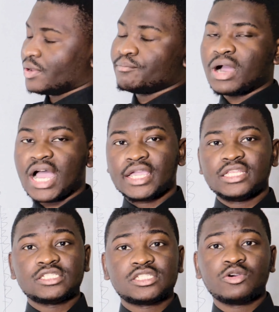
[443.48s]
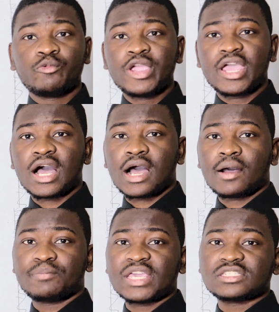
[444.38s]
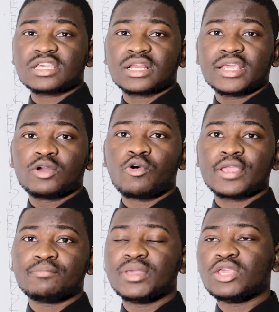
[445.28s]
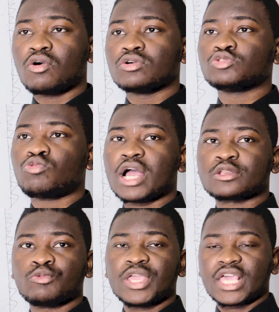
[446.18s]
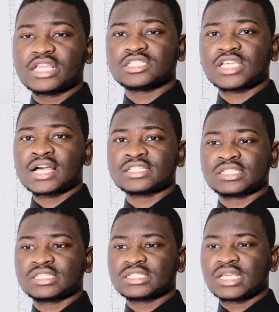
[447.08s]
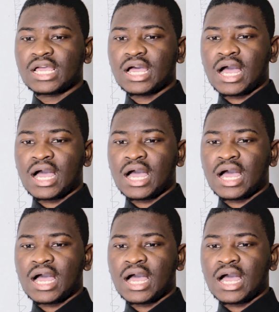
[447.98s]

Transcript: the mind, we are basically going beyond what we can just